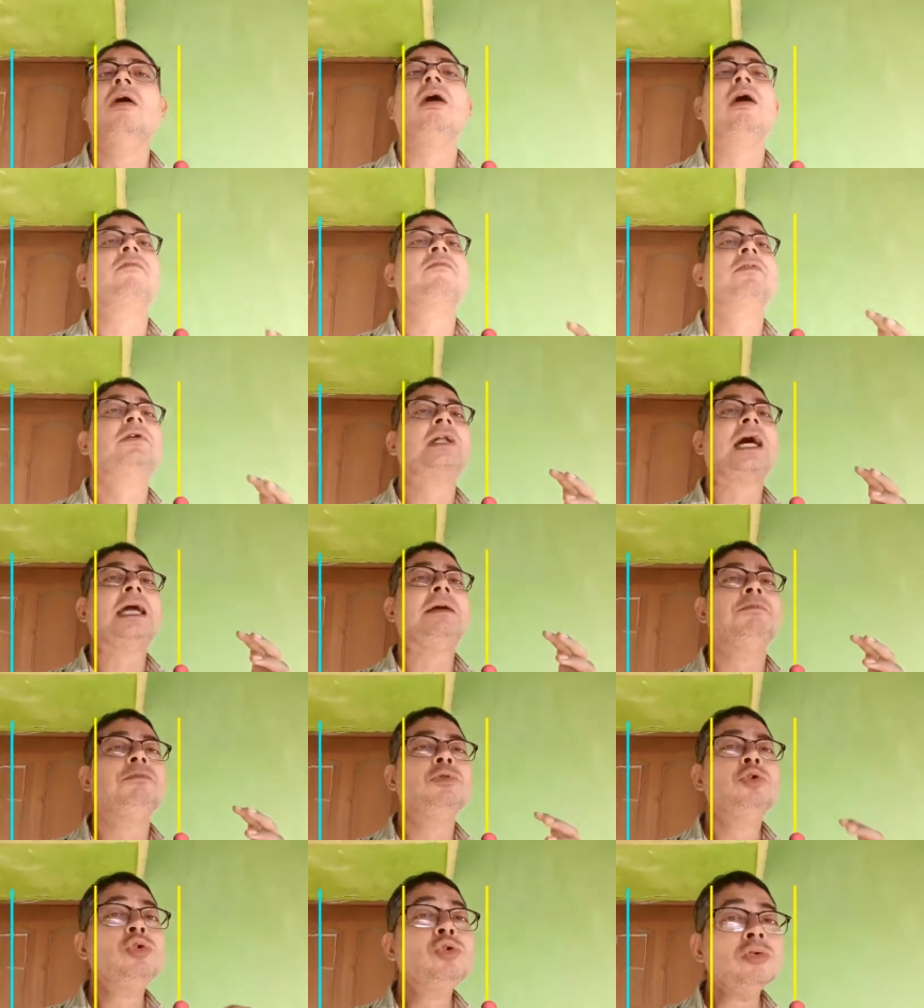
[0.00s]
of
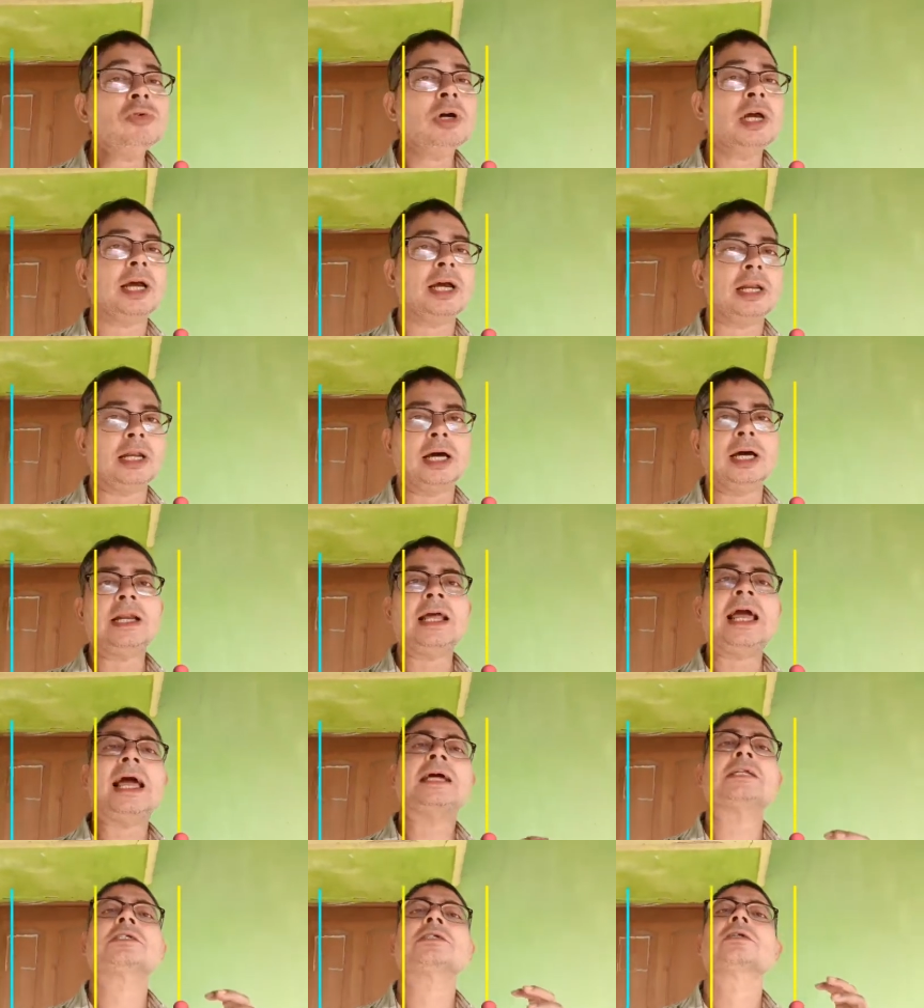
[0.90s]
type 2 error
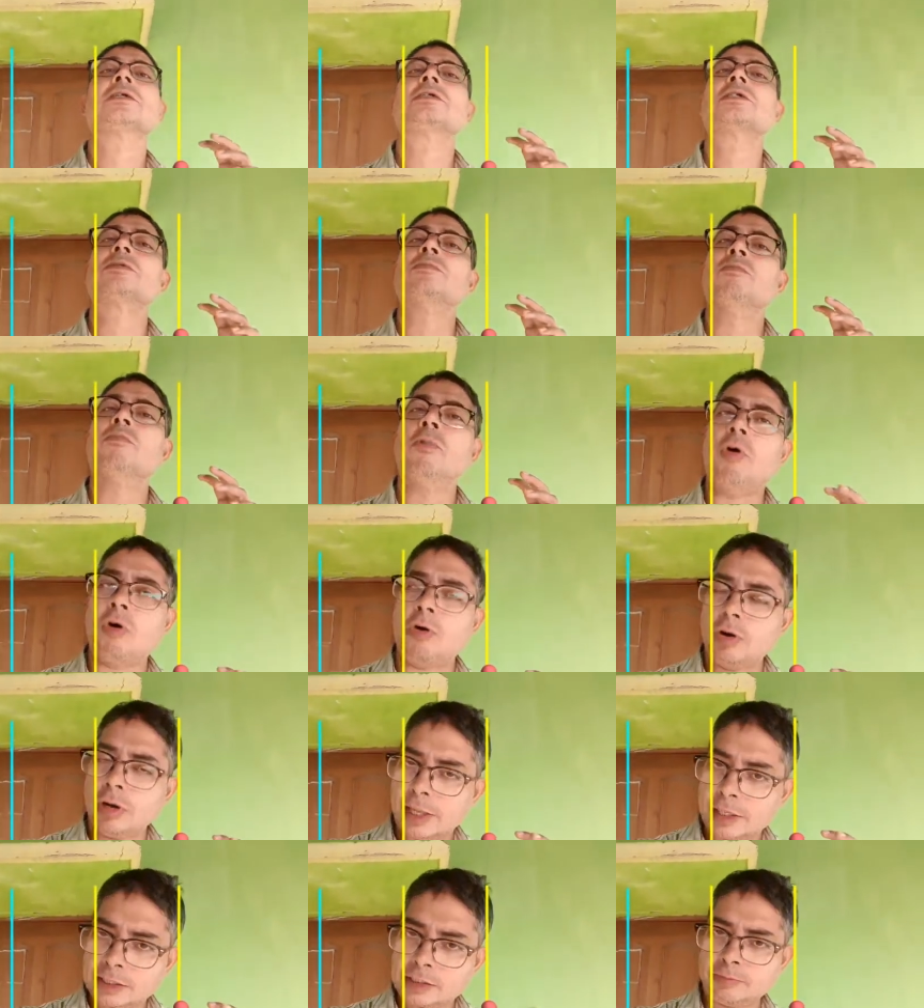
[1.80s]
as
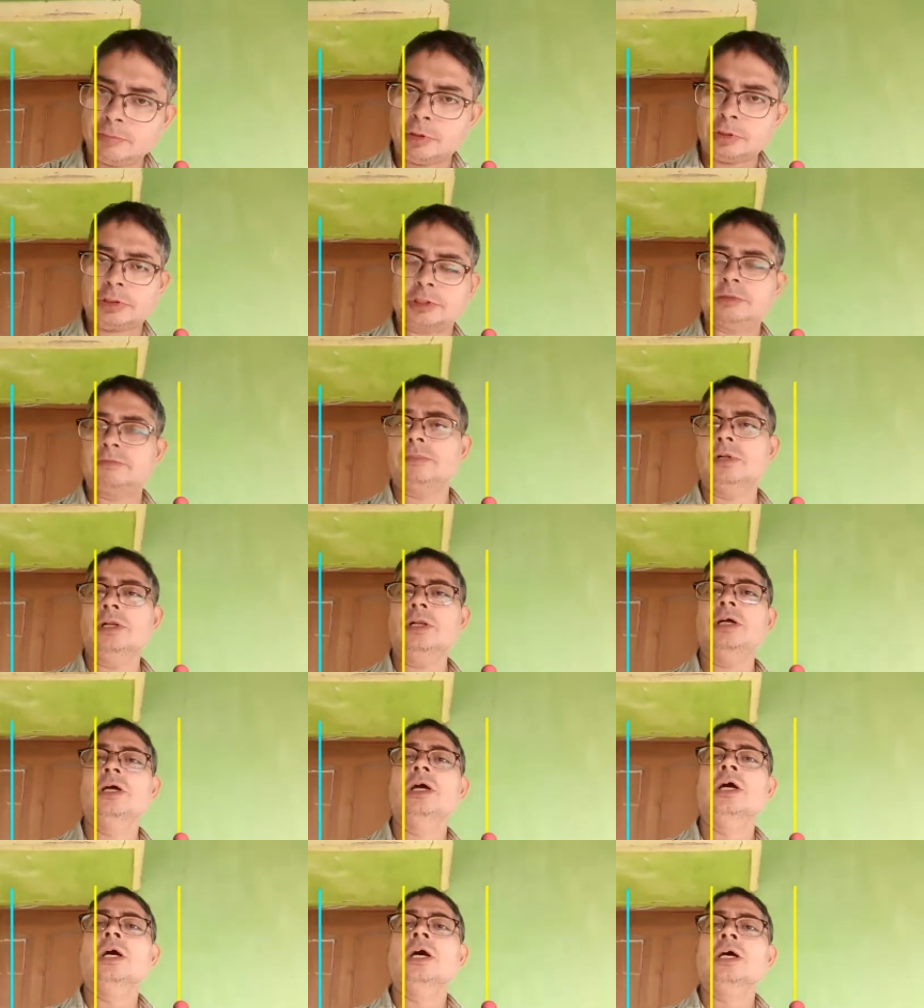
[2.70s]
small as possible.